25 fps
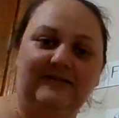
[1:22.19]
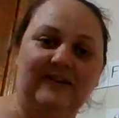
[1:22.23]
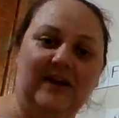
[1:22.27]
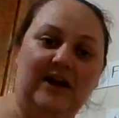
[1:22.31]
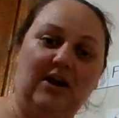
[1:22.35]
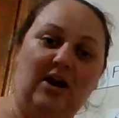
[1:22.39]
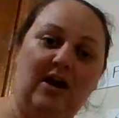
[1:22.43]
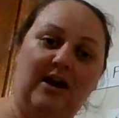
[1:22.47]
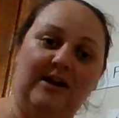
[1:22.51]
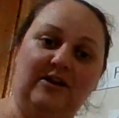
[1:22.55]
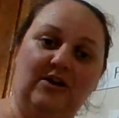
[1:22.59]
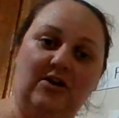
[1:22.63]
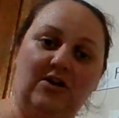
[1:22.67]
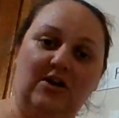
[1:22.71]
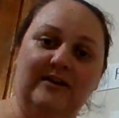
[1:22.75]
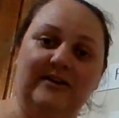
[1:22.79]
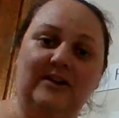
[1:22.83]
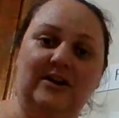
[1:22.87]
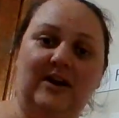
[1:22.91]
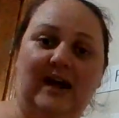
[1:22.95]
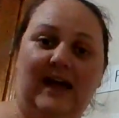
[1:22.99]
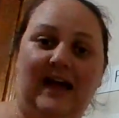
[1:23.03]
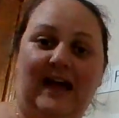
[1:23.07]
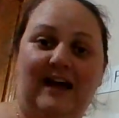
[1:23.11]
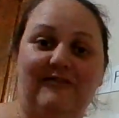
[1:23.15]
and I know that
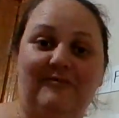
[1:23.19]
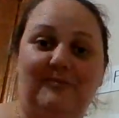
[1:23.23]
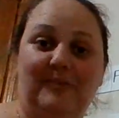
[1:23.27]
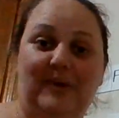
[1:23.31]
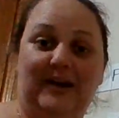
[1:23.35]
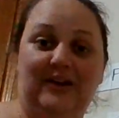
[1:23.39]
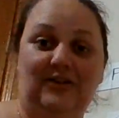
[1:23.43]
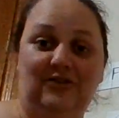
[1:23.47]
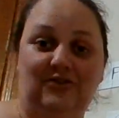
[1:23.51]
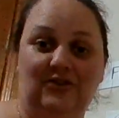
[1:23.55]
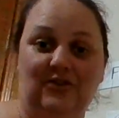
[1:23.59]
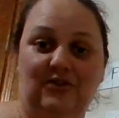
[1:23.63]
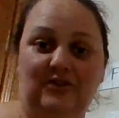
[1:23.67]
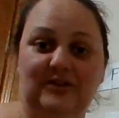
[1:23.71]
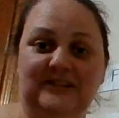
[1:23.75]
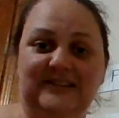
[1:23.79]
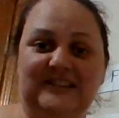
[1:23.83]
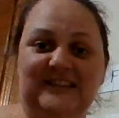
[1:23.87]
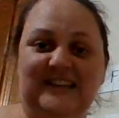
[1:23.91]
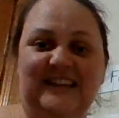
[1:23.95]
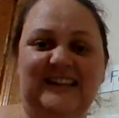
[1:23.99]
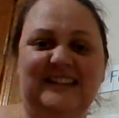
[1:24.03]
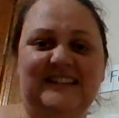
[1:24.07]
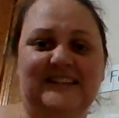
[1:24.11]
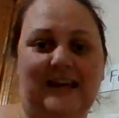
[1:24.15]
I have my notes
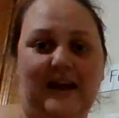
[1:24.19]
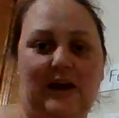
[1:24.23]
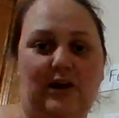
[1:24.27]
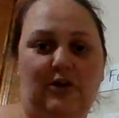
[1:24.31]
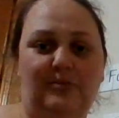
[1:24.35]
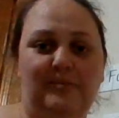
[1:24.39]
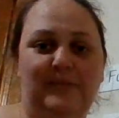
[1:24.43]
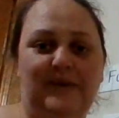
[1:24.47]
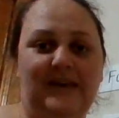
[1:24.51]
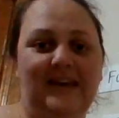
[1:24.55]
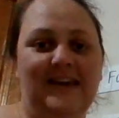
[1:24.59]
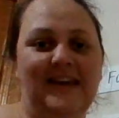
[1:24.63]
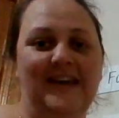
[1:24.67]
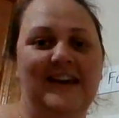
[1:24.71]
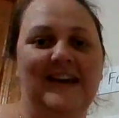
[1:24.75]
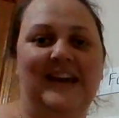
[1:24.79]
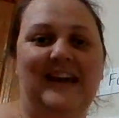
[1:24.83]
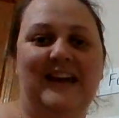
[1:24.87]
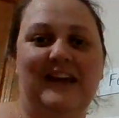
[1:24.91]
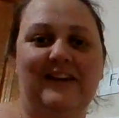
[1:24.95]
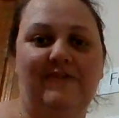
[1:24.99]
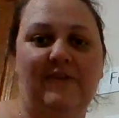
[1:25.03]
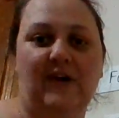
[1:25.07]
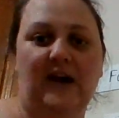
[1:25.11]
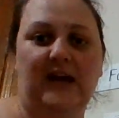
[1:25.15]
here to help me
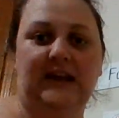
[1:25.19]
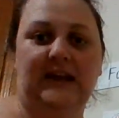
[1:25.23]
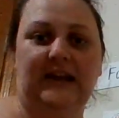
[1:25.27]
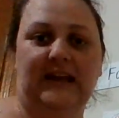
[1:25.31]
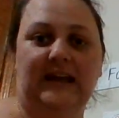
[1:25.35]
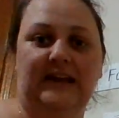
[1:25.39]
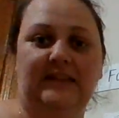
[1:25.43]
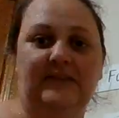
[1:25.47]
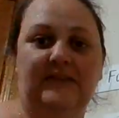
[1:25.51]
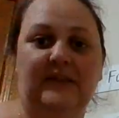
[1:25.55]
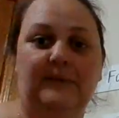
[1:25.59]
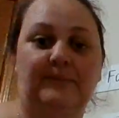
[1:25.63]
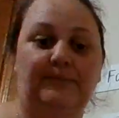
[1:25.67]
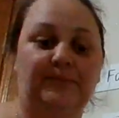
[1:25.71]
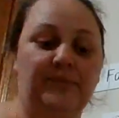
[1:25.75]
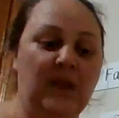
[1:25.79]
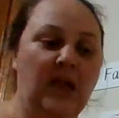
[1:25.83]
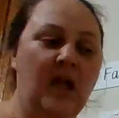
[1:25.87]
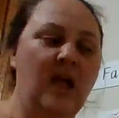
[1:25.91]
if I need them,